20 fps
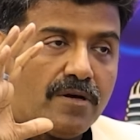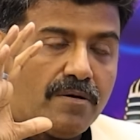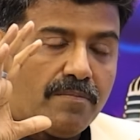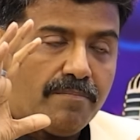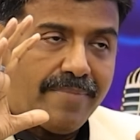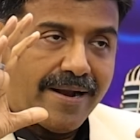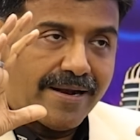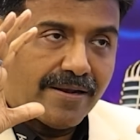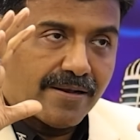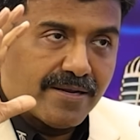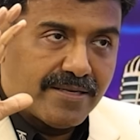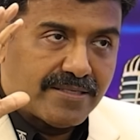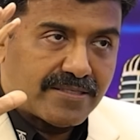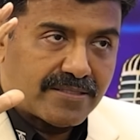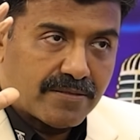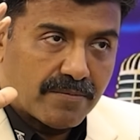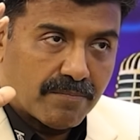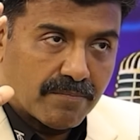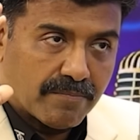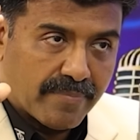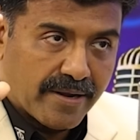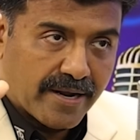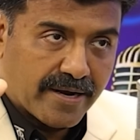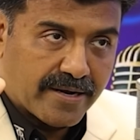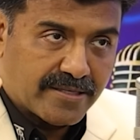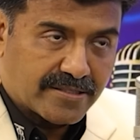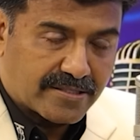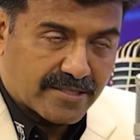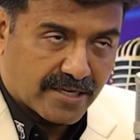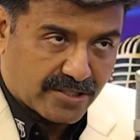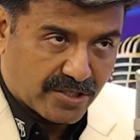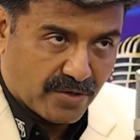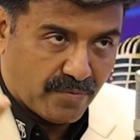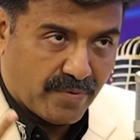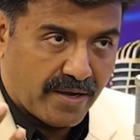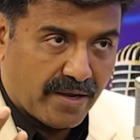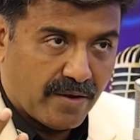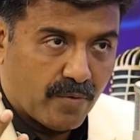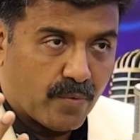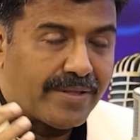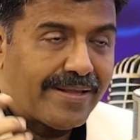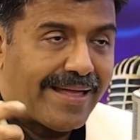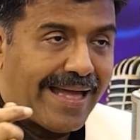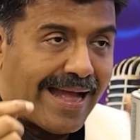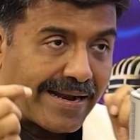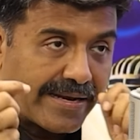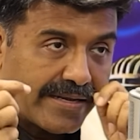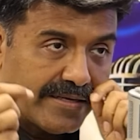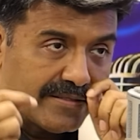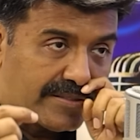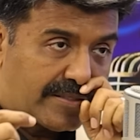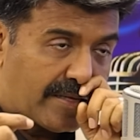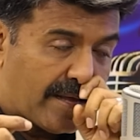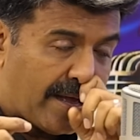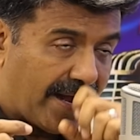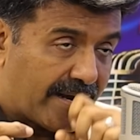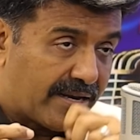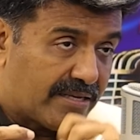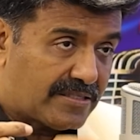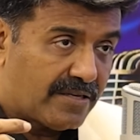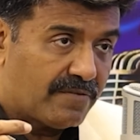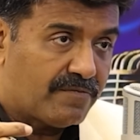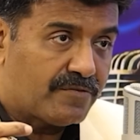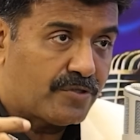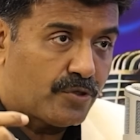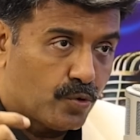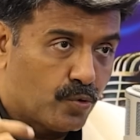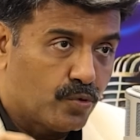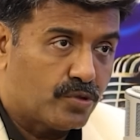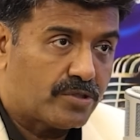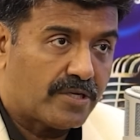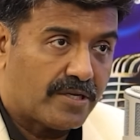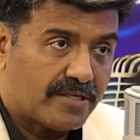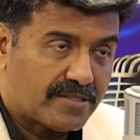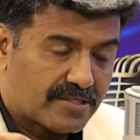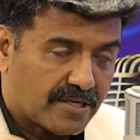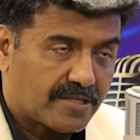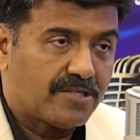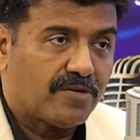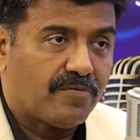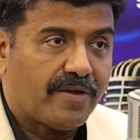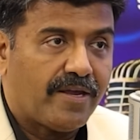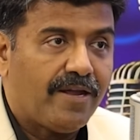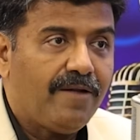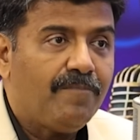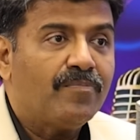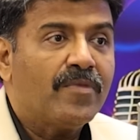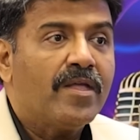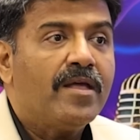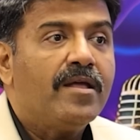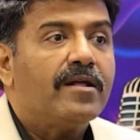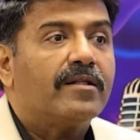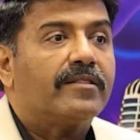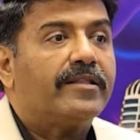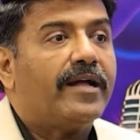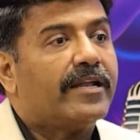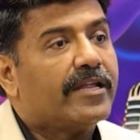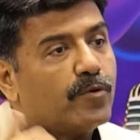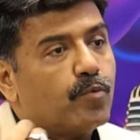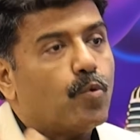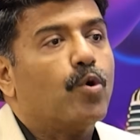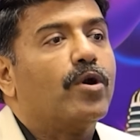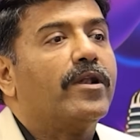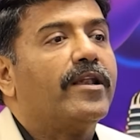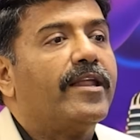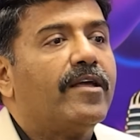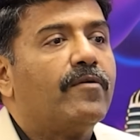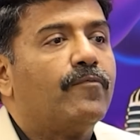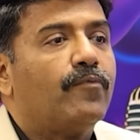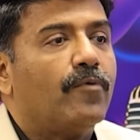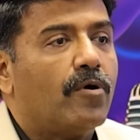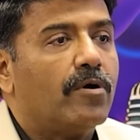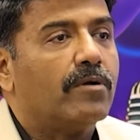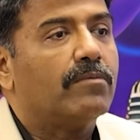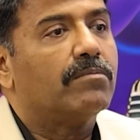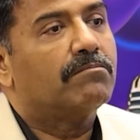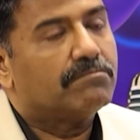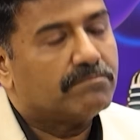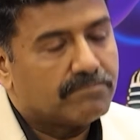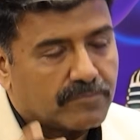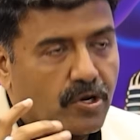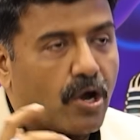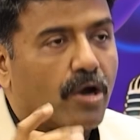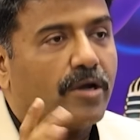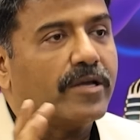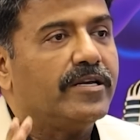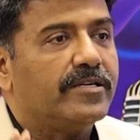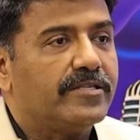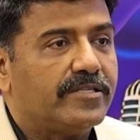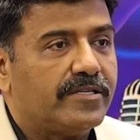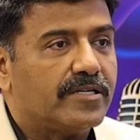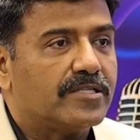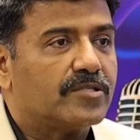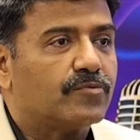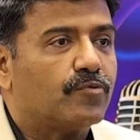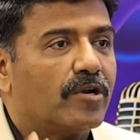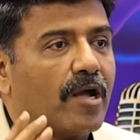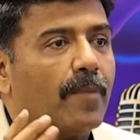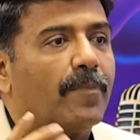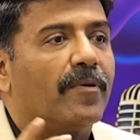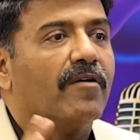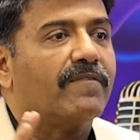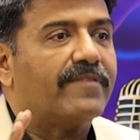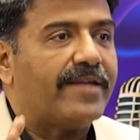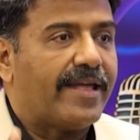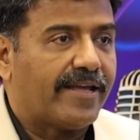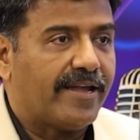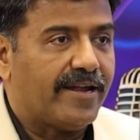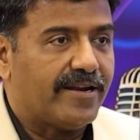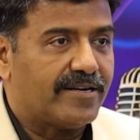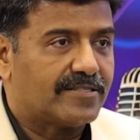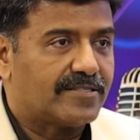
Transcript: the metal is made in such a way, with adhesives used in such a way, that it won't leak for donkey's years, for a couple of decades.